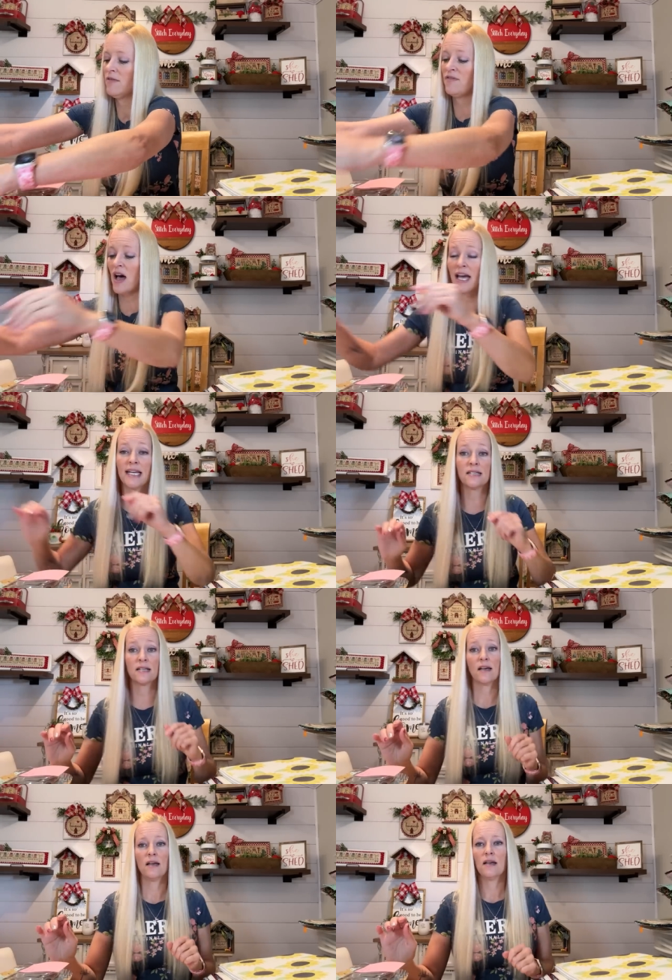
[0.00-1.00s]

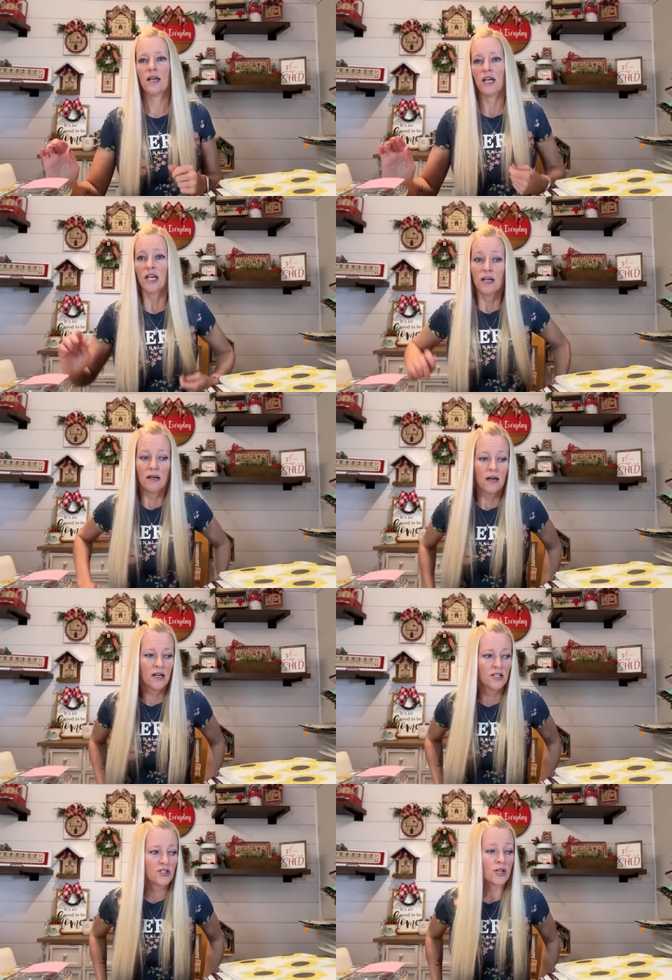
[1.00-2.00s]
find
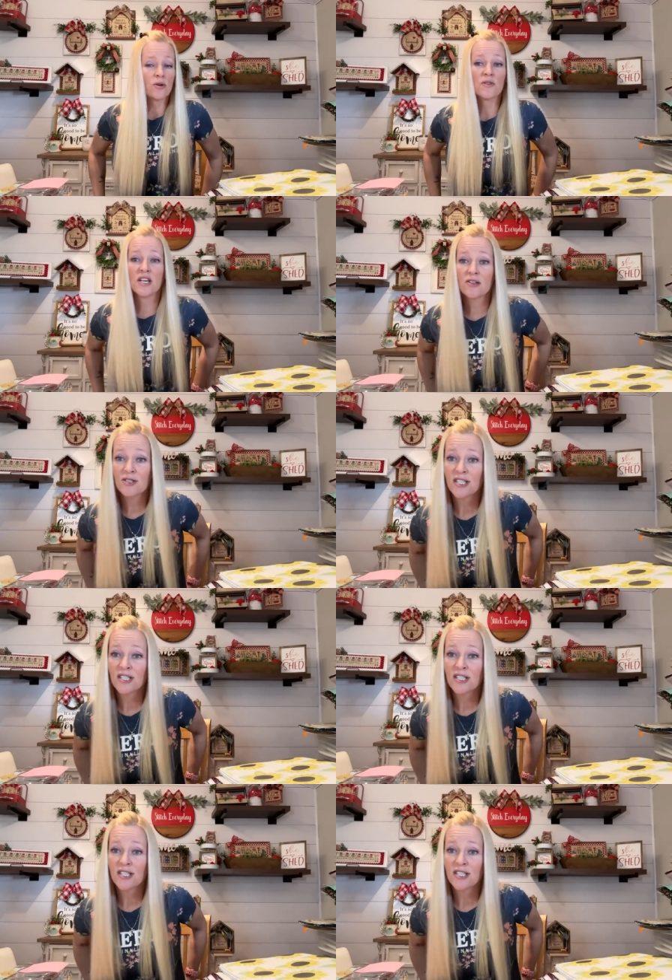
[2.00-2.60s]
so the other